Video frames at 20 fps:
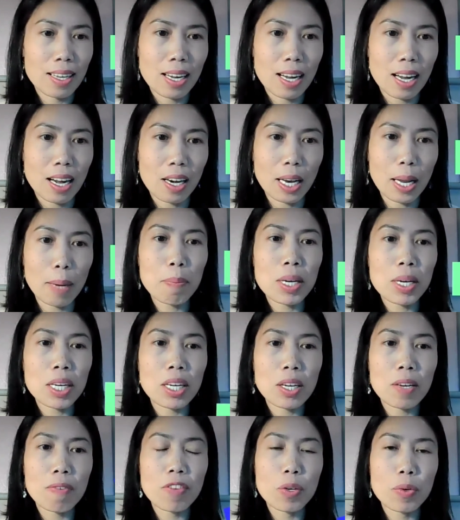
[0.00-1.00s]
Let me
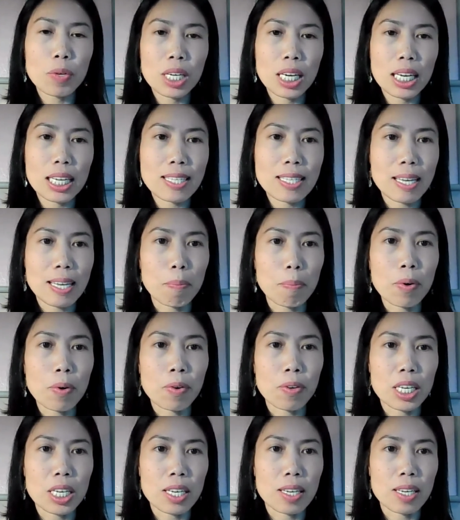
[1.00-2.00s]
give you an example
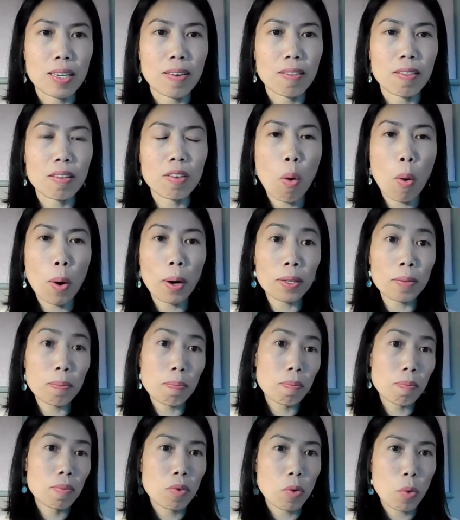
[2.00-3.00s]
here. The
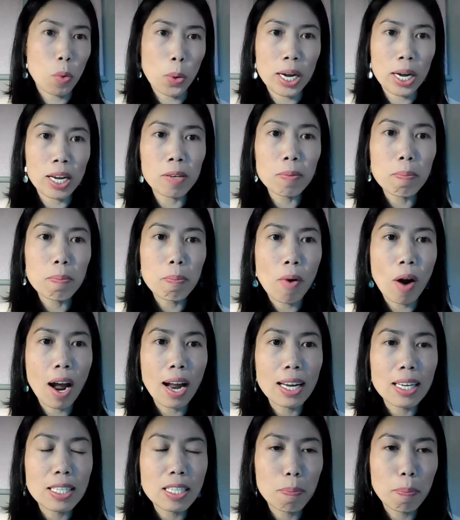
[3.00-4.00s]
oil
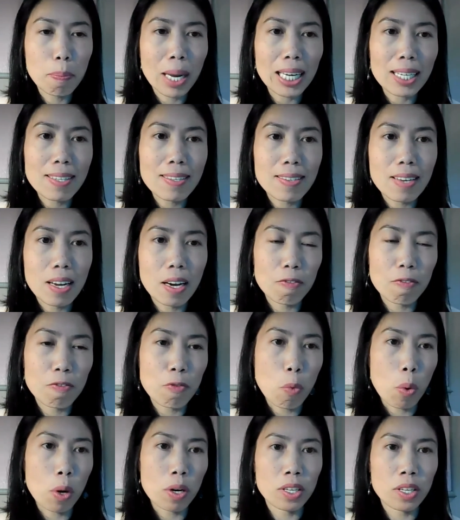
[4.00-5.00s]
price peaked at
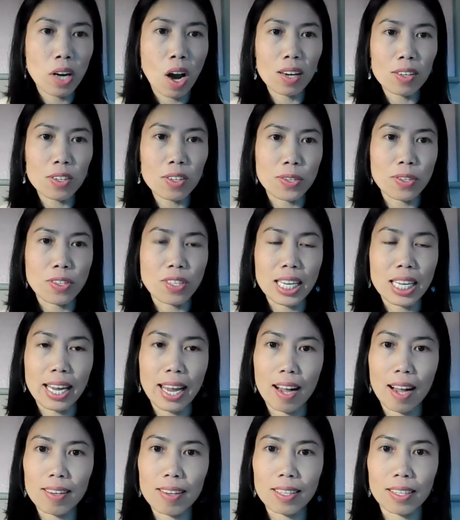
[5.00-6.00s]
$4 a
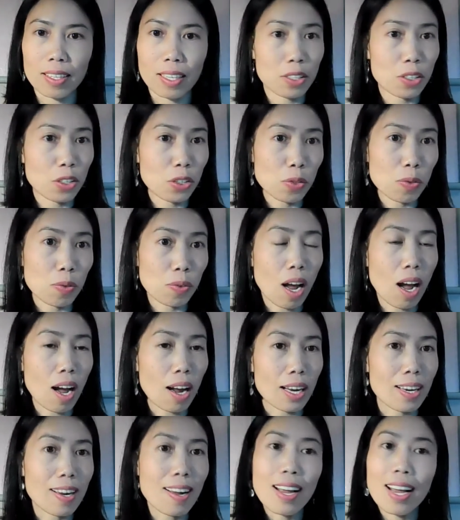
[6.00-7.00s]
gallon in
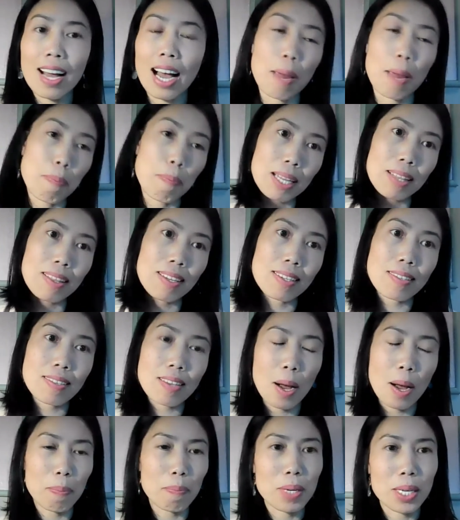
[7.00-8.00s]
July. I made this
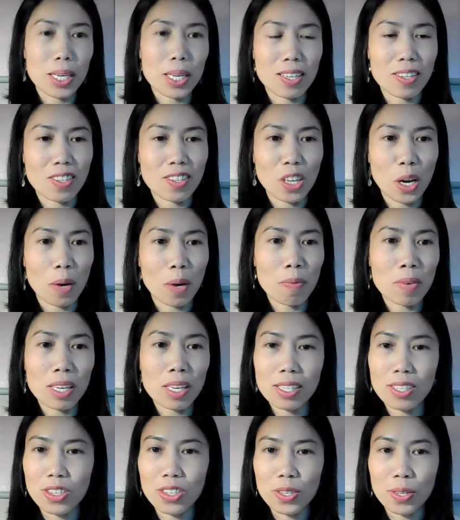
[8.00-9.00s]
up. It is not
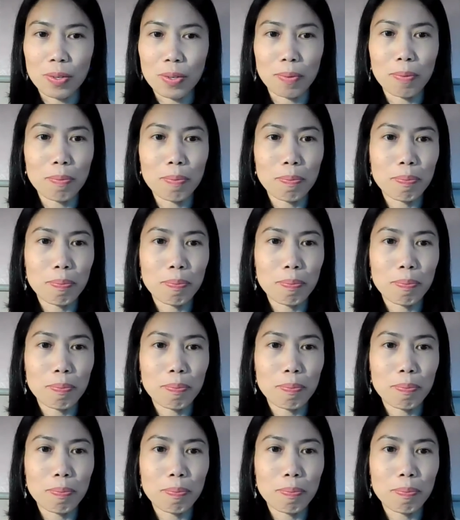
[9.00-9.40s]
really true.